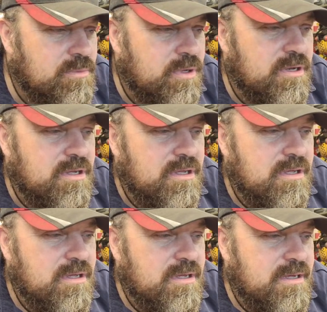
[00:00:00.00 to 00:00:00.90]
But
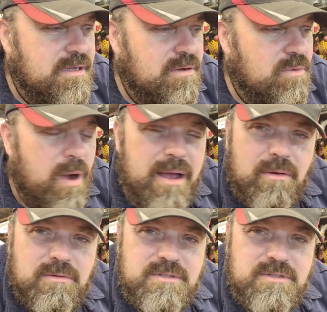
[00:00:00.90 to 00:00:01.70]
wow,